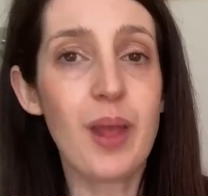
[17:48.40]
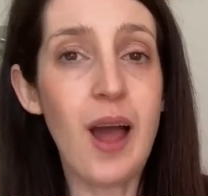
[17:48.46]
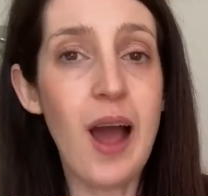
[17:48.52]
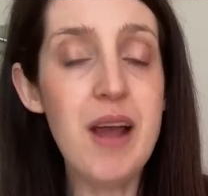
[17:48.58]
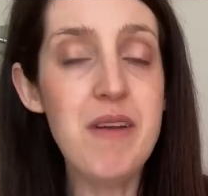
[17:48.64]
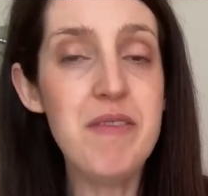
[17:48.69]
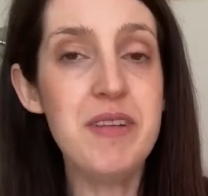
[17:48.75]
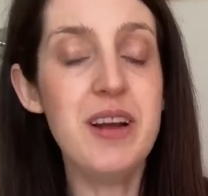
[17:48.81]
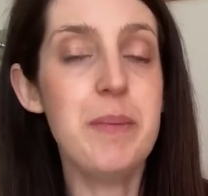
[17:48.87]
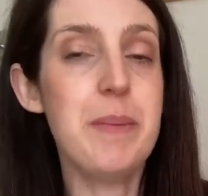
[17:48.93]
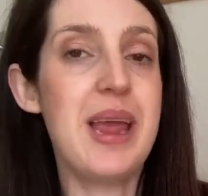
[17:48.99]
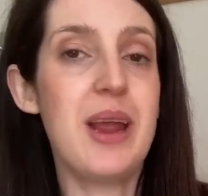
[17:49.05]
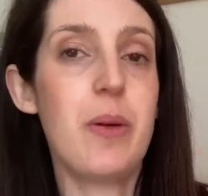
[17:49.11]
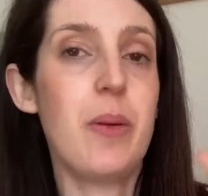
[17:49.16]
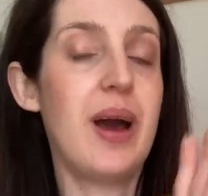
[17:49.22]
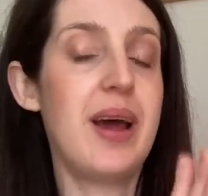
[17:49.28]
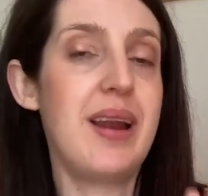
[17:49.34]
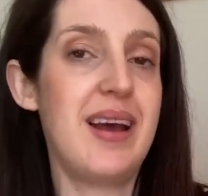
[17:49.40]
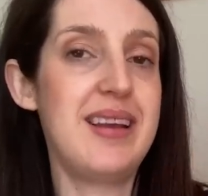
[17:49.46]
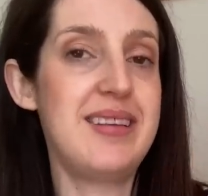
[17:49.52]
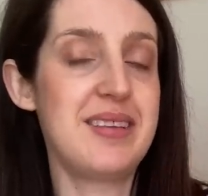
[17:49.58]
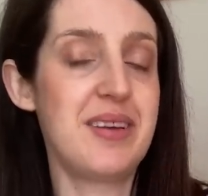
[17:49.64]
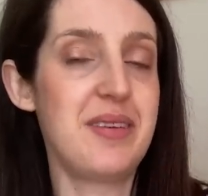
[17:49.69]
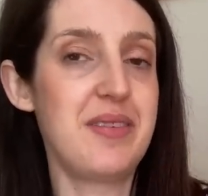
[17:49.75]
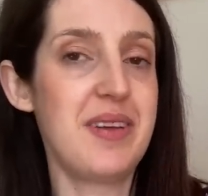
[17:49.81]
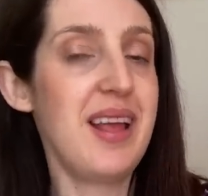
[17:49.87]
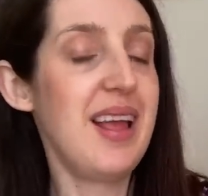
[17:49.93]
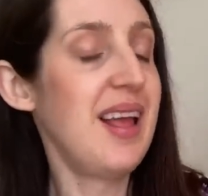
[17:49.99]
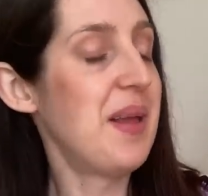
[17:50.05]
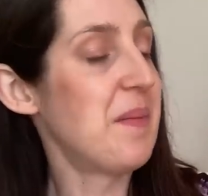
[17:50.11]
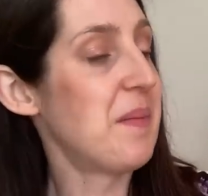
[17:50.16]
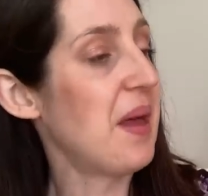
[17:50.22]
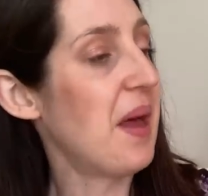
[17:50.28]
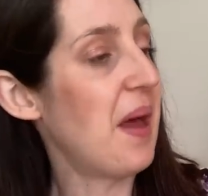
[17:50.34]
hopefully I'll make quite a nice sort of
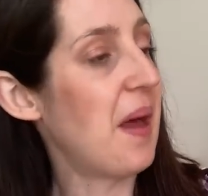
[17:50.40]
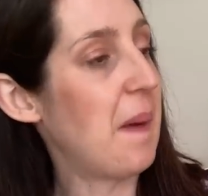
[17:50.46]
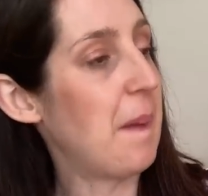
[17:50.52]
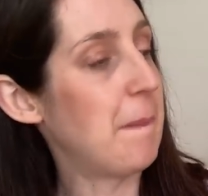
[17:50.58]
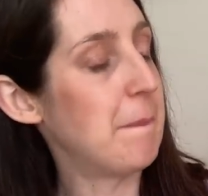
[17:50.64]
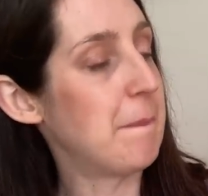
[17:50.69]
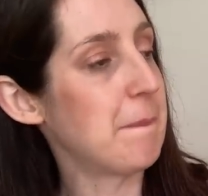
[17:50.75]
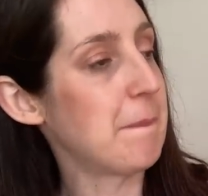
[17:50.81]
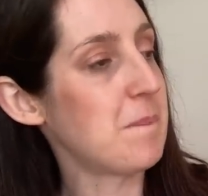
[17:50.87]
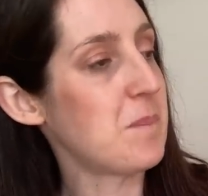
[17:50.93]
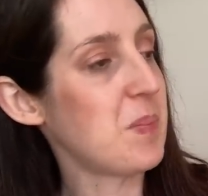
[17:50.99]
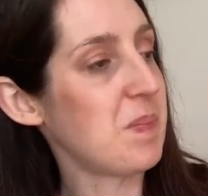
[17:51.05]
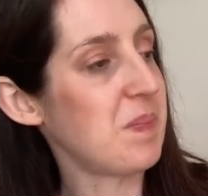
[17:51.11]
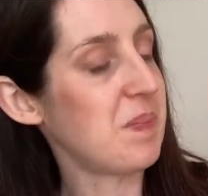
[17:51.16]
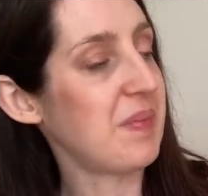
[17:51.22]
um,